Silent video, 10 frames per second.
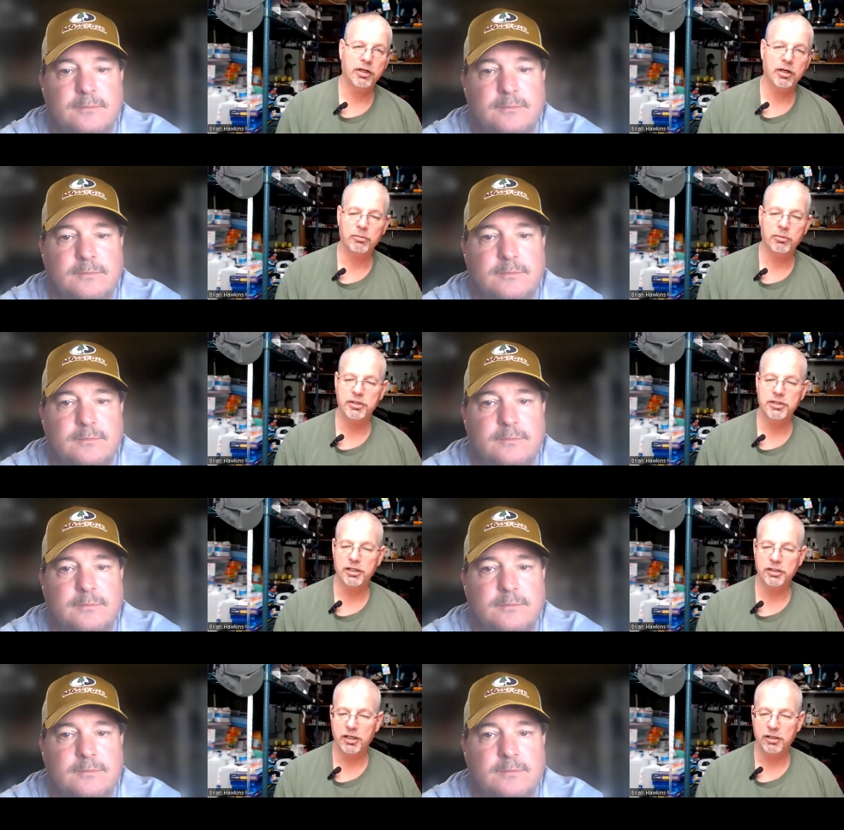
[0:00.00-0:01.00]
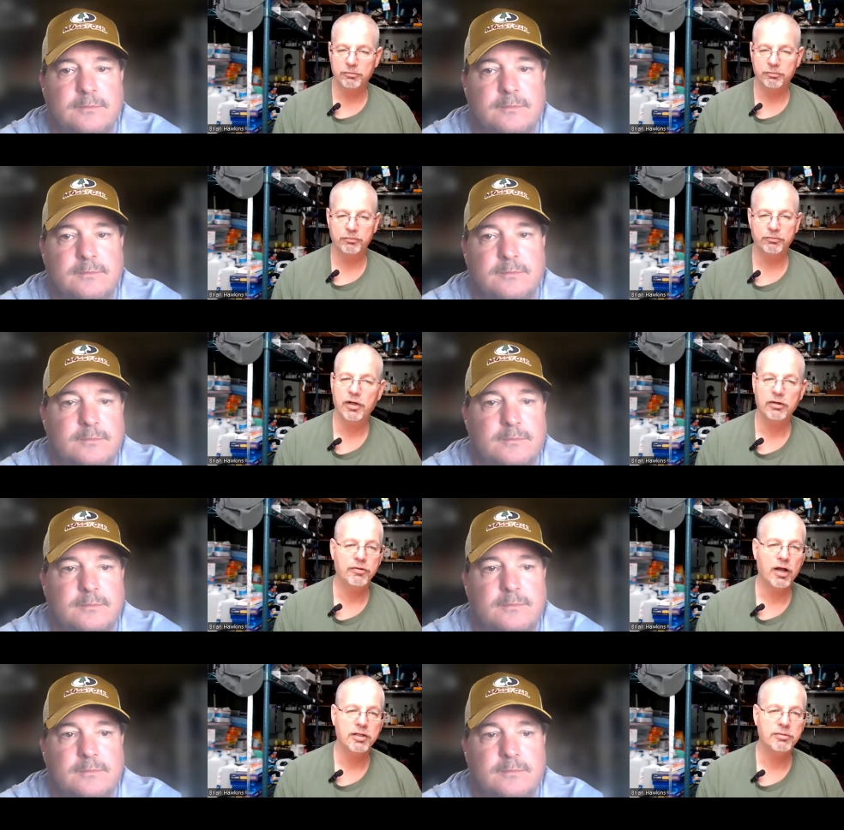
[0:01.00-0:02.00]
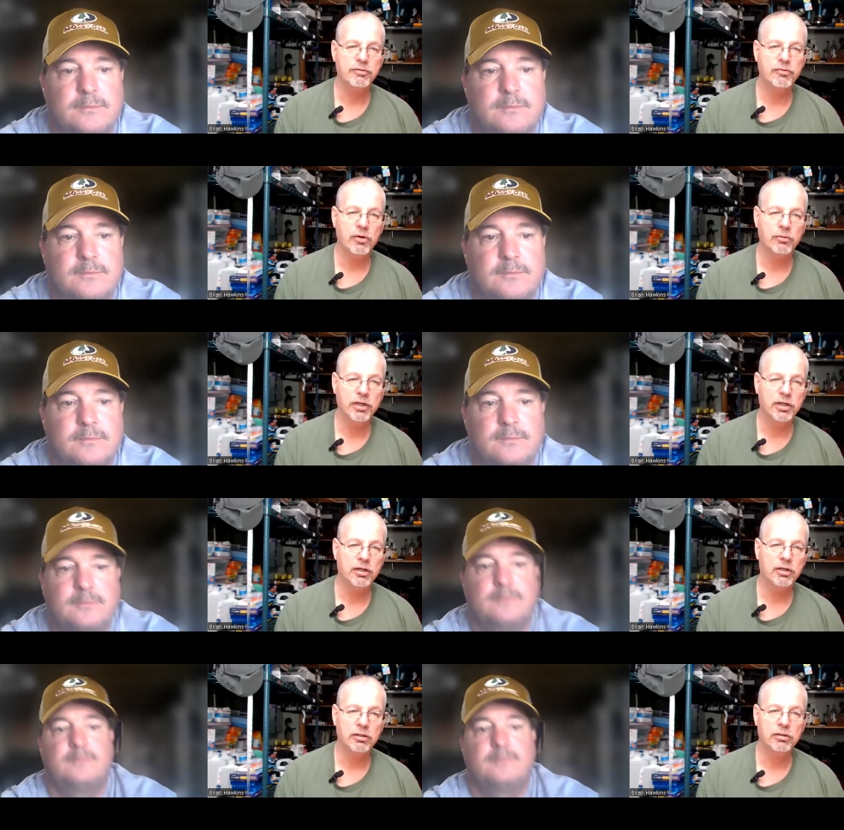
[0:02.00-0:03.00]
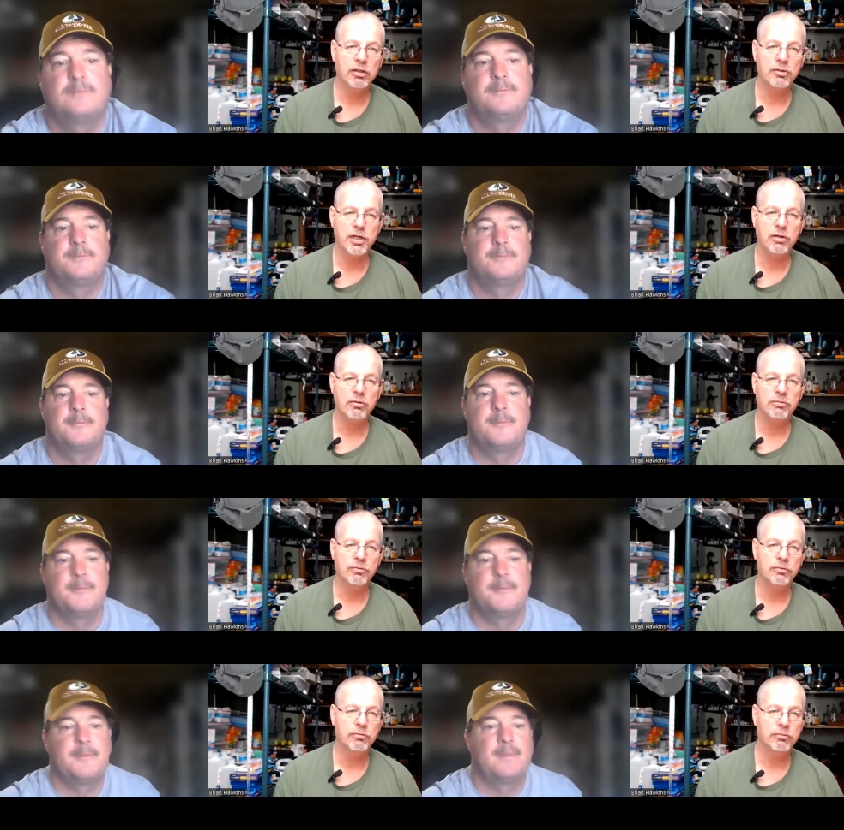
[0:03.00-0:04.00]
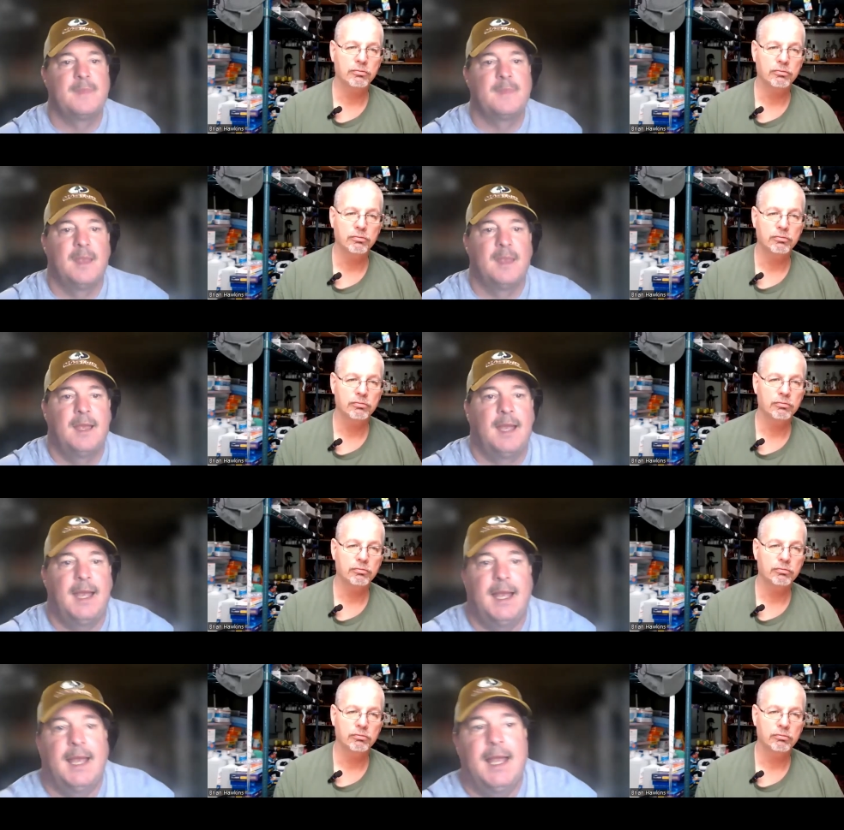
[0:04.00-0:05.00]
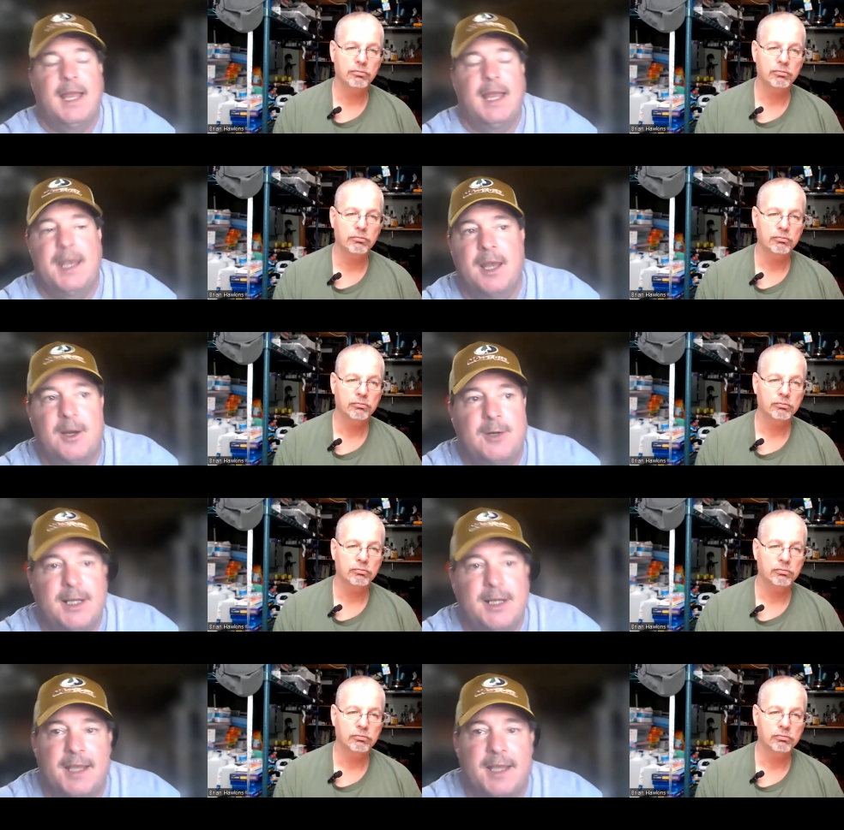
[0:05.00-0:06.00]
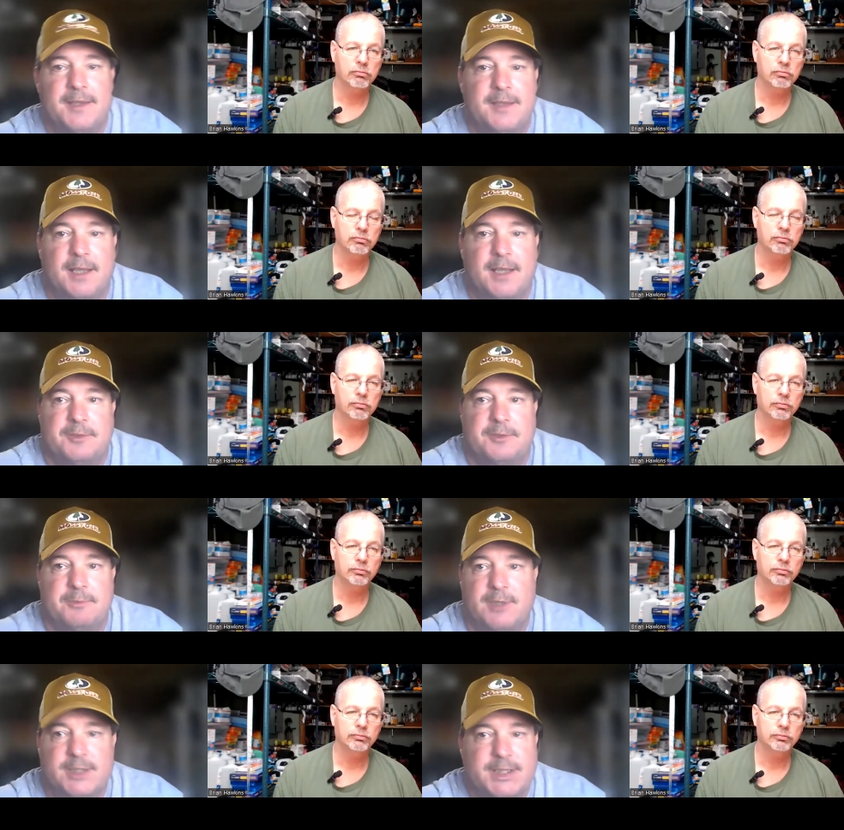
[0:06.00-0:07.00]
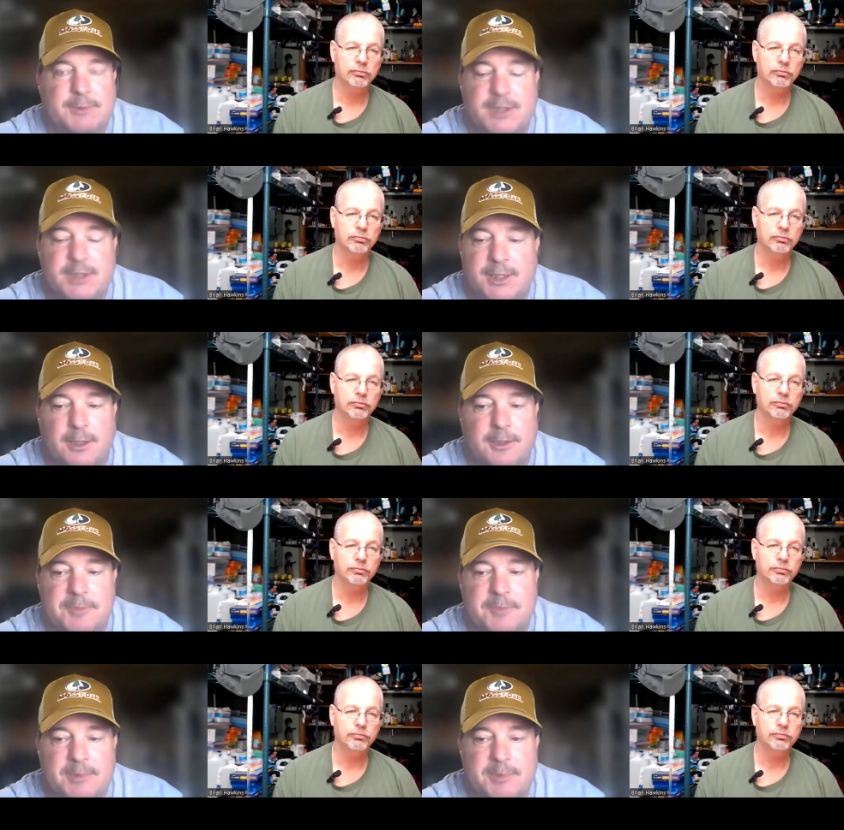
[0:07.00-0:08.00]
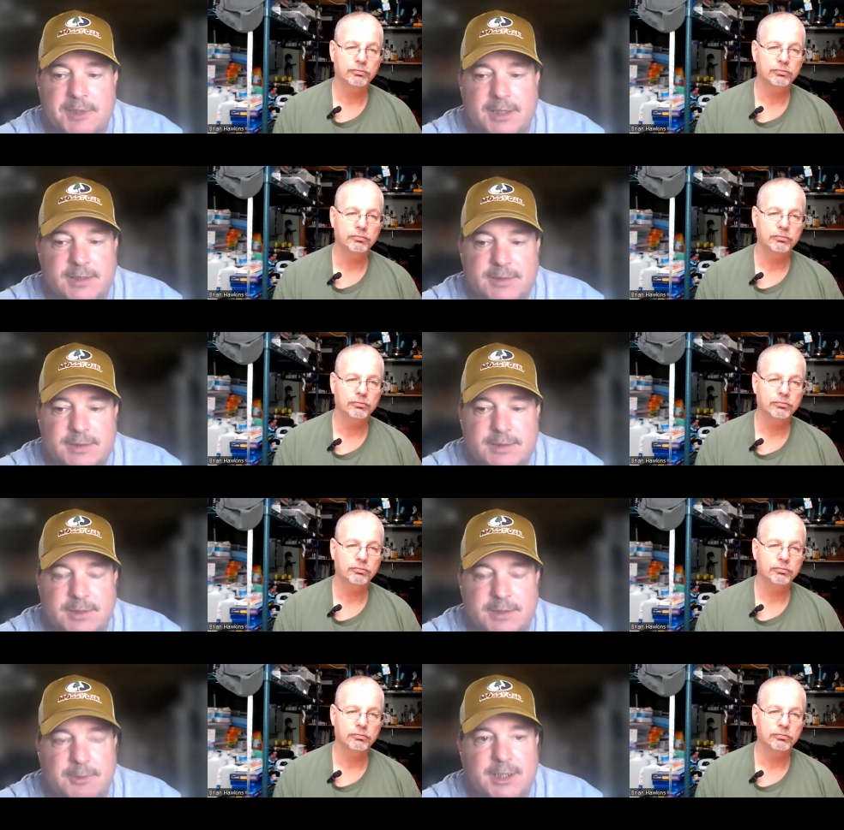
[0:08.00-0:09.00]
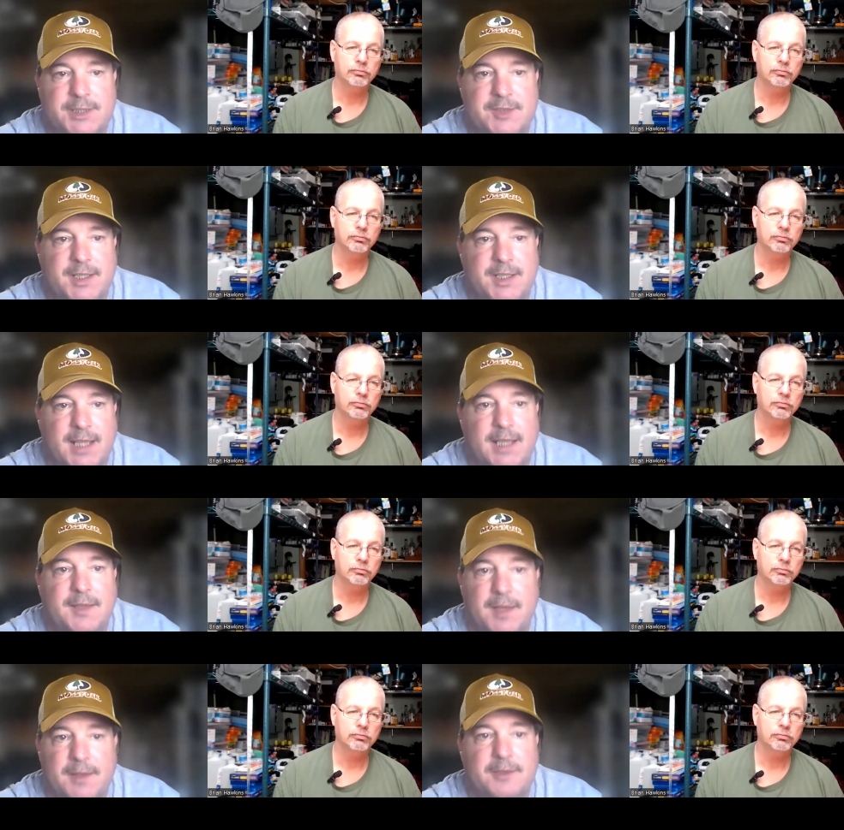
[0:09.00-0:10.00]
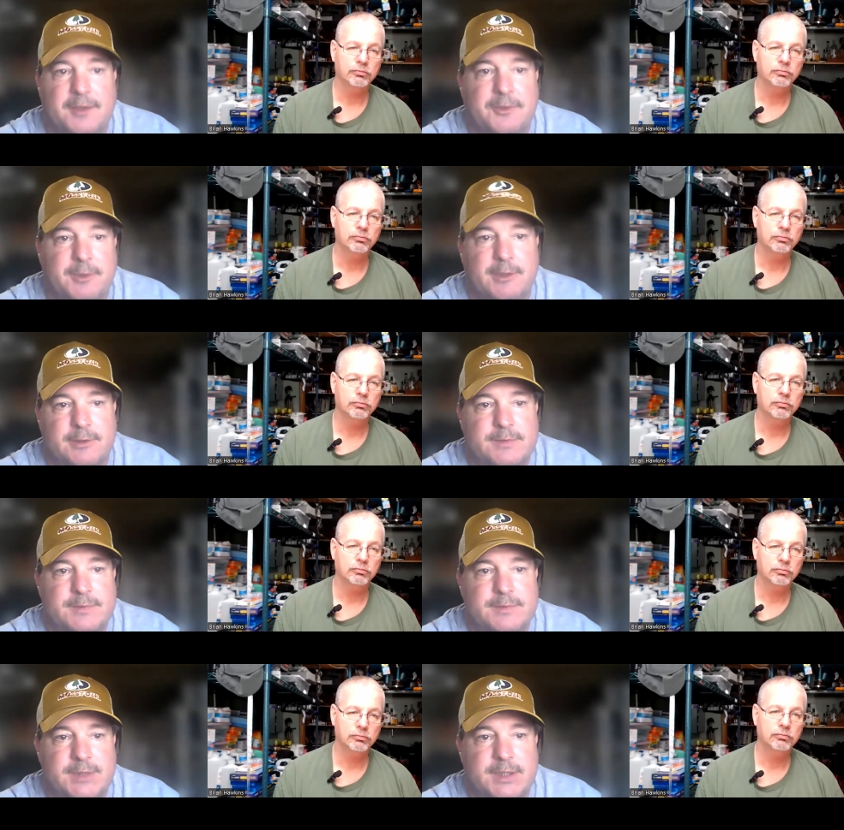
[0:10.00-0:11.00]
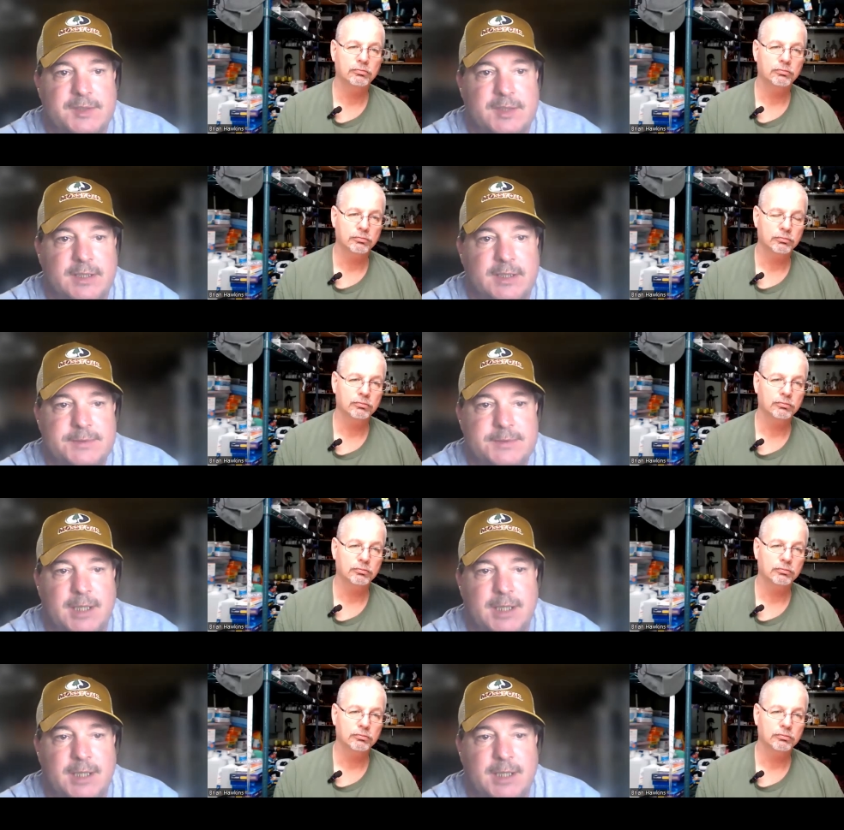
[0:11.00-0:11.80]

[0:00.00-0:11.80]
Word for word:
Speaker 1: community, and I appreciate that. Any final thoughts before we uh, close out? No, I,
Speaker 2: I, I just really would encourage people to to really sit down and think this through because uh, a